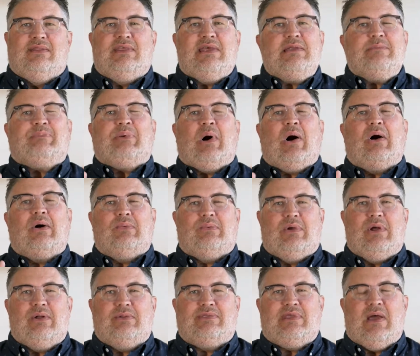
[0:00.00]
Then Paul
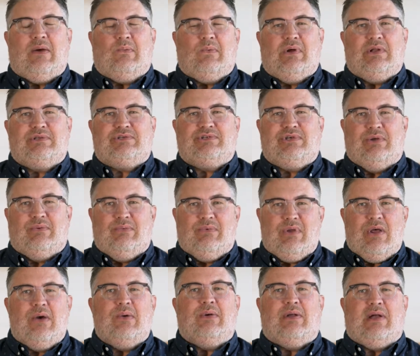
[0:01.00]
wrote that once you
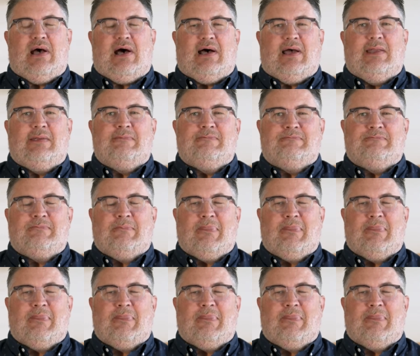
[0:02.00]
know God,